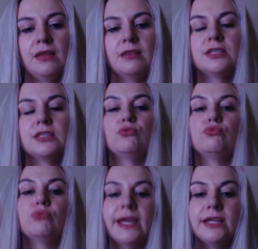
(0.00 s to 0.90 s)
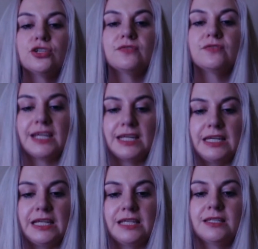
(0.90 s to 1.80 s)
there's a range of
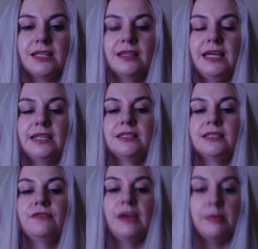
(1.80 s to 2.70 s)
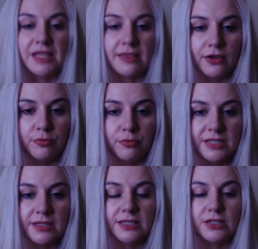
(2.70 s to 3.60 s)
techniques that the family
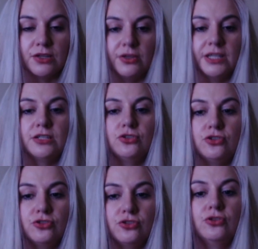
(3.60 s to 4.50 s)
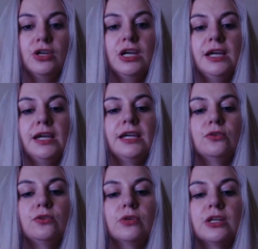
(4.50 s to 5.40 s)
therapist is going to do in
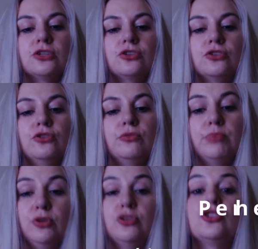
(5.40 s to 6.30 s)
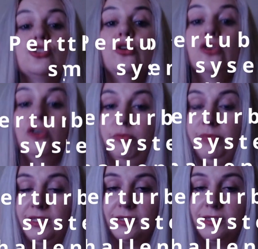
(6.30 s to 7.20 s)
order to perturb
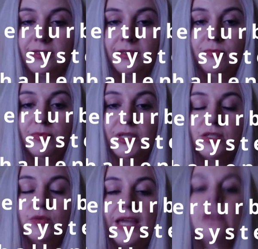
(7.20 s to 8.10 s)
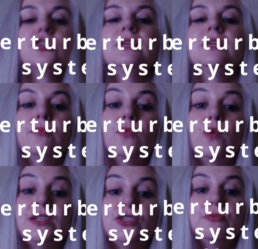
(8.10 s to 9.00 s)
the system. So we actually
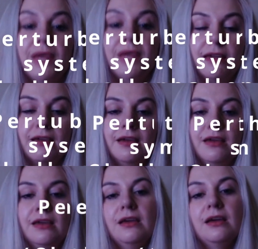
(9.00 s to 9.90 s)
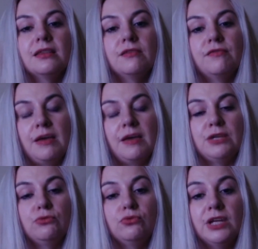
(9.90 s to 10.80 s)
want to make the
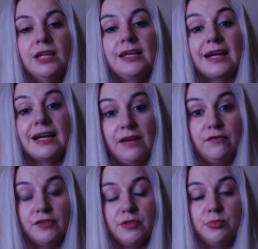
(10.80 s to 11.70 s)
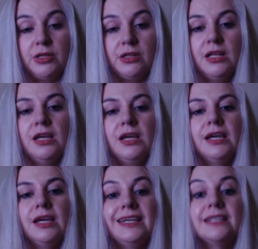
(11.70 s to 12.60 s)
family really uncomfortable
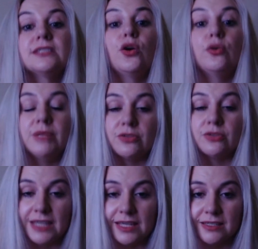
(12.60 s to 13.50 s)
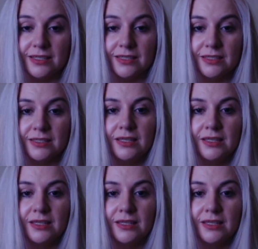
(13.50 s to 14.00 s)
in its homeostasis